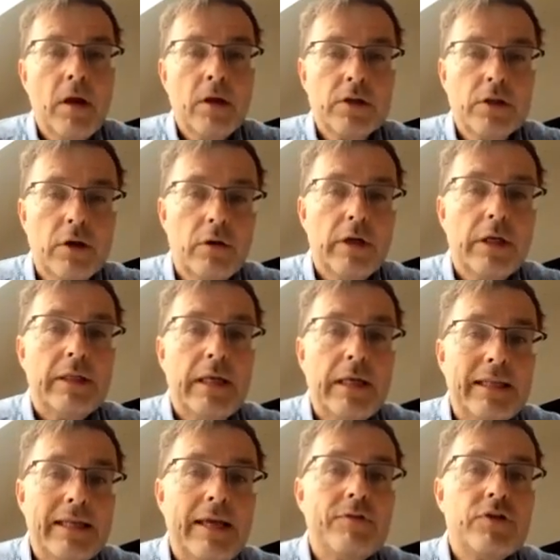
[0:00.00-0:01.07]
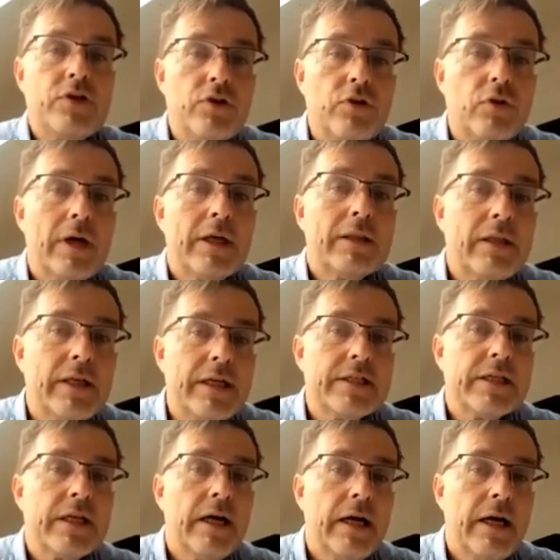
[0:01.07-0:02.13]
So it gives you at
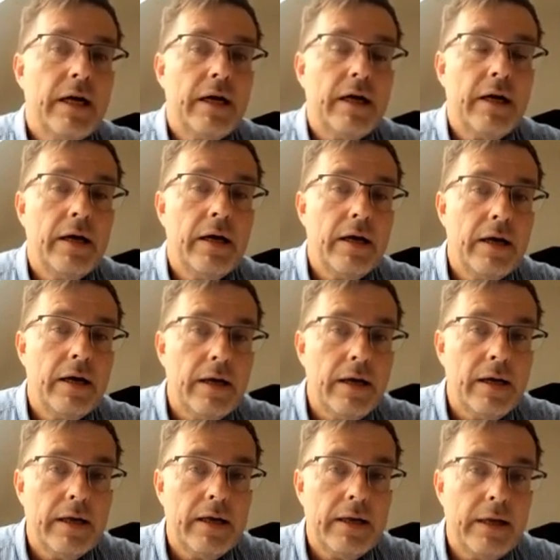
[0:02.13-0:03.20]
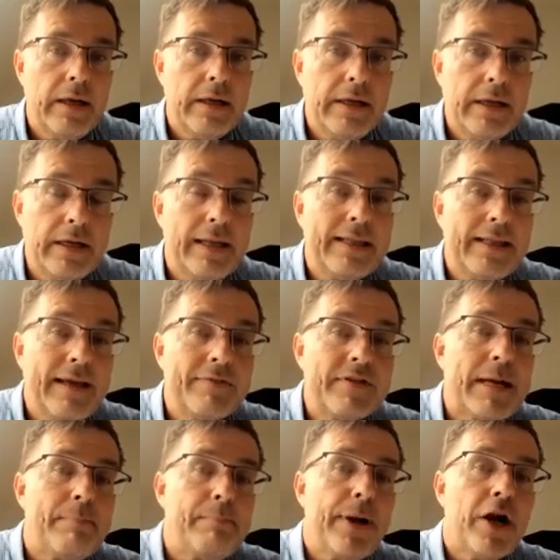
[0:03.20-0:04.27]
least it gives
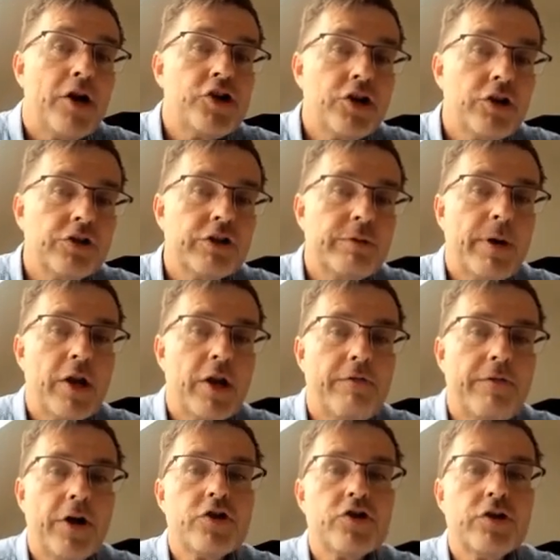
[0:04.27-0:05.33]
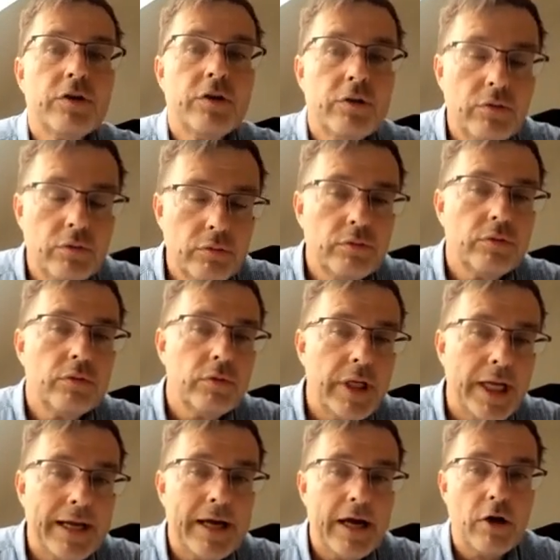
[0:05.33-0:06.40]
a pressure on the manufacturer to
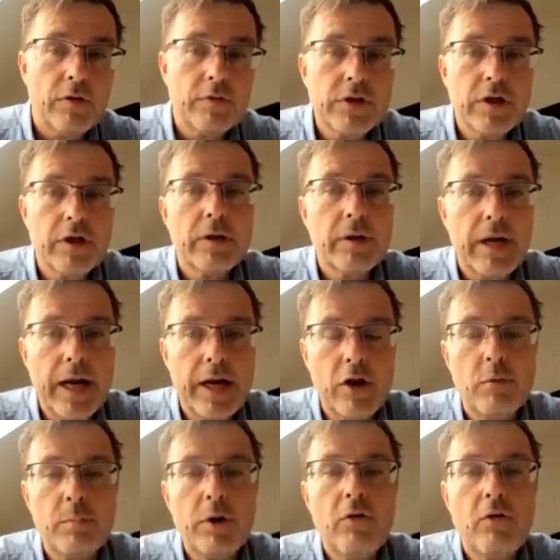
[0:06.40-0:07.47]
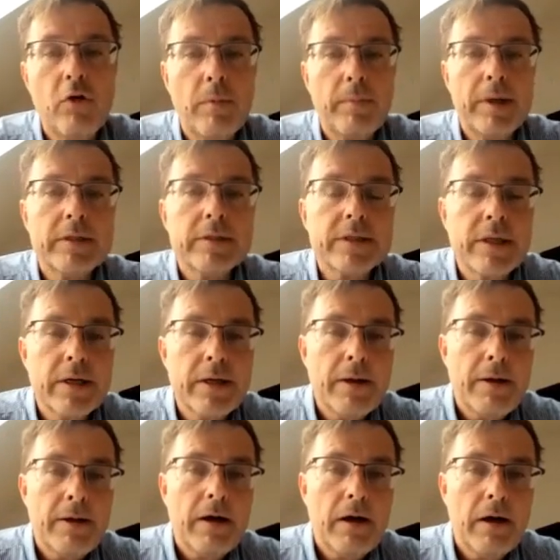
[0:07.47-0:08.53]
take care of the radio performance,
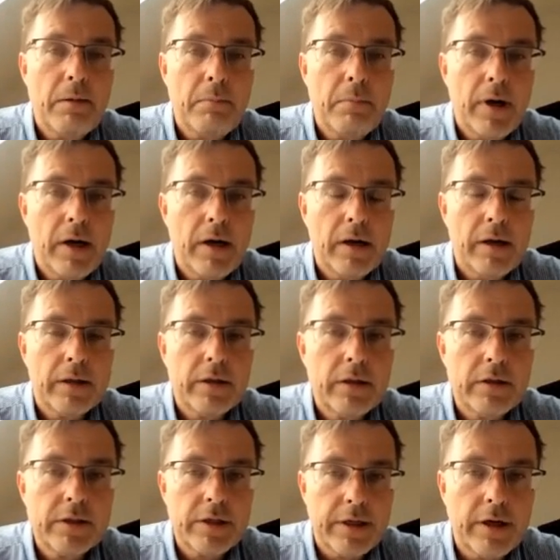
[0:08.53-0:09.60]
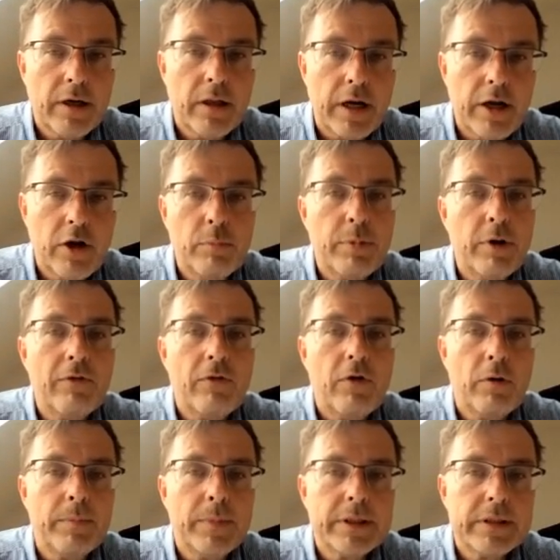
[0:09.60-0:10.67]
but the real radio
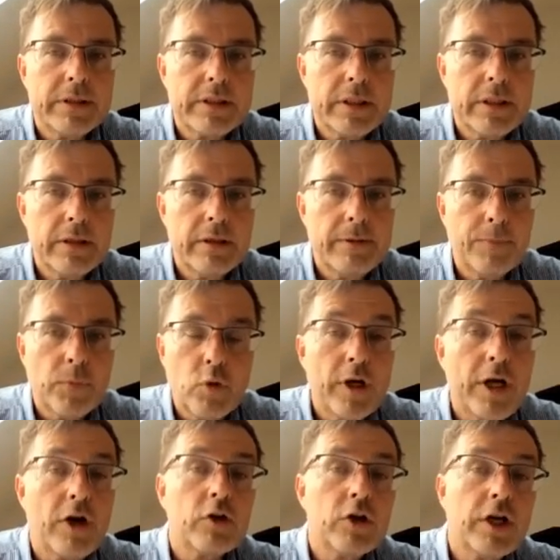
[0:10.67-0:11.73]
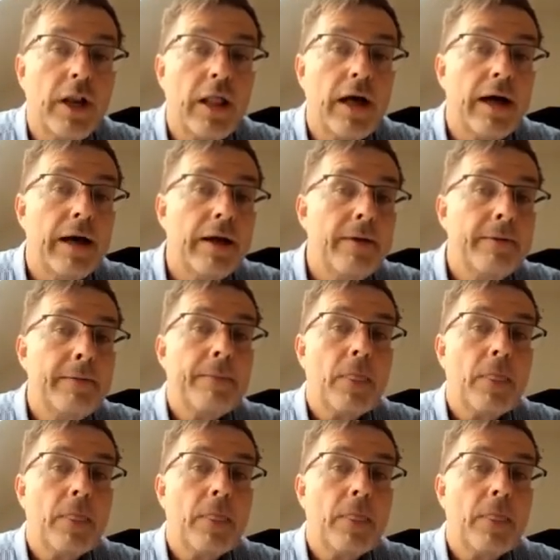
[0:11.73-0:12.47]
performance you cannot rely